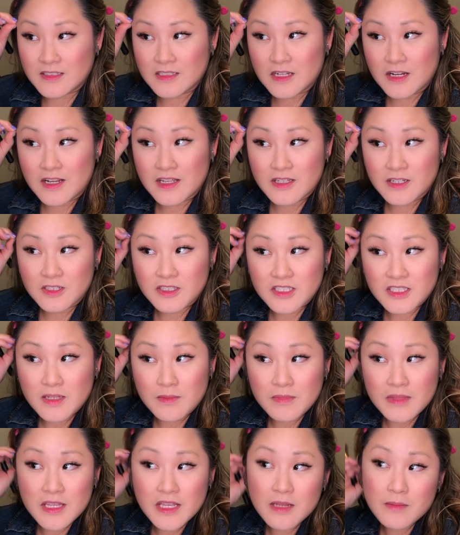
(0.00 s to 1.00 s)
Sorry, there's
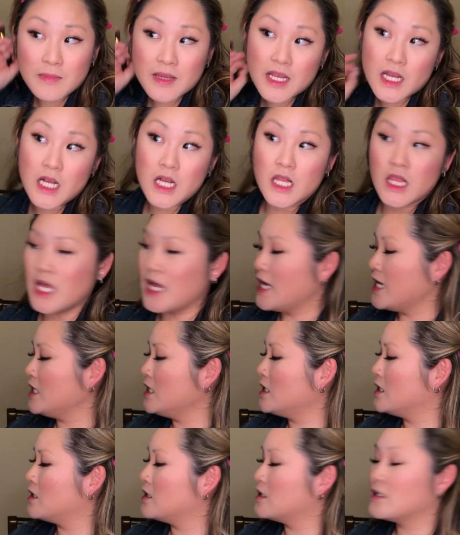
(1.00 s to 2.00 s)
something in my hairline.